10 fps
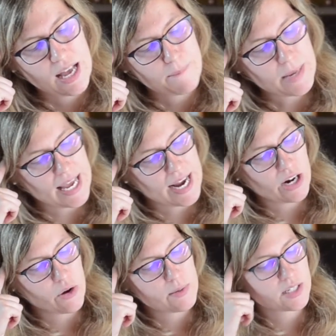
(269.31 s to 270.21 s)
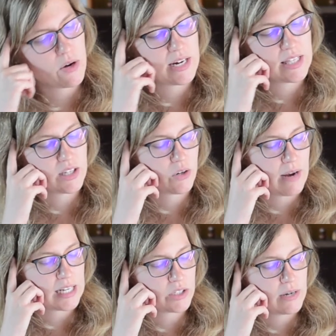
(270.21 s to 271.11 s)
My arrow is going in the
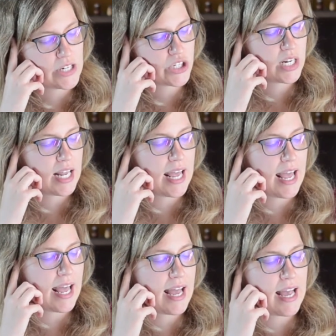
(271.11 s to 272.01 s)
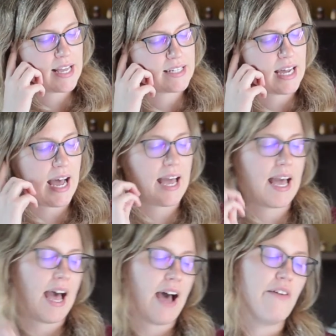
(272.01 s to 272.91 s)
correct direction, and I
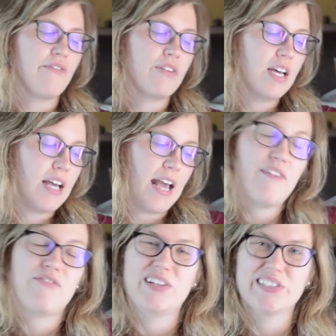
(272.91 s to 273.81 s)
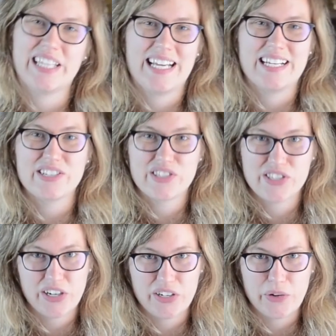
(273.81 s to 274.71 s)
have a filled in
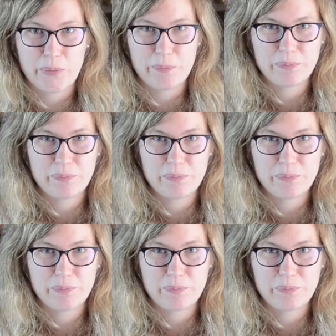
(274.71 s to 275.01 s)
circle.